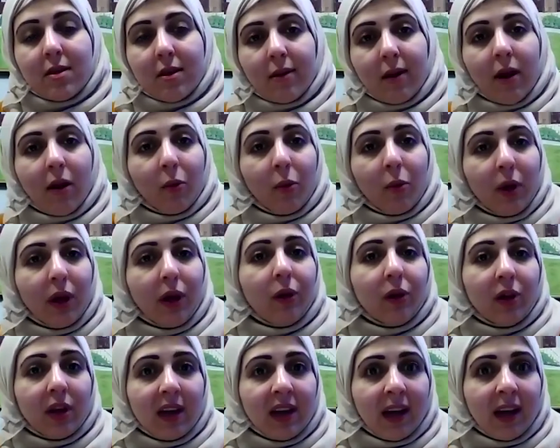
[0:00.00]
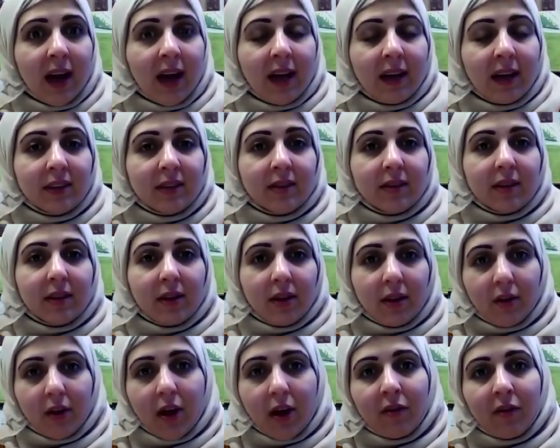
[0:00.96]
are we looking at
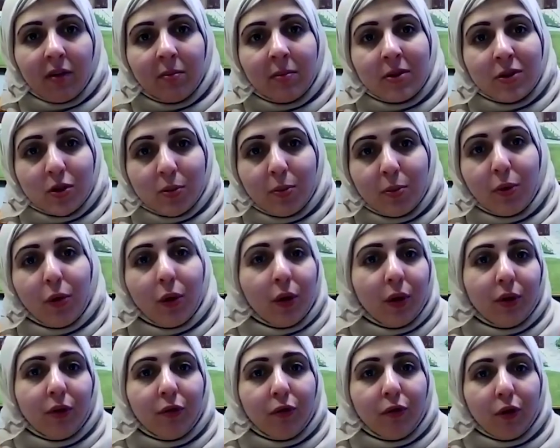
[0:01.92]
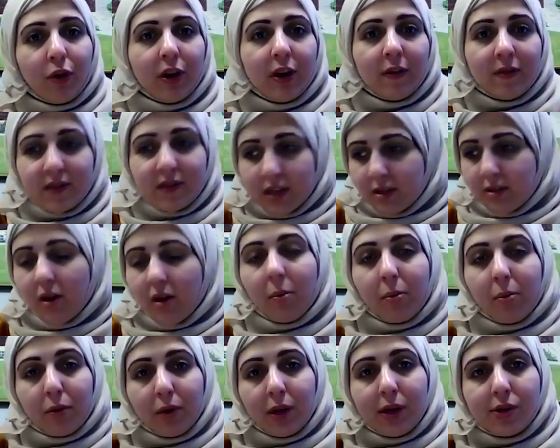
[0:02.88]
government support for IFSSA's
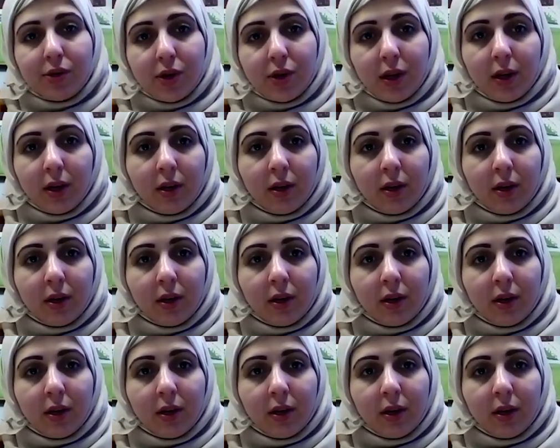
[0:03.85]
operation?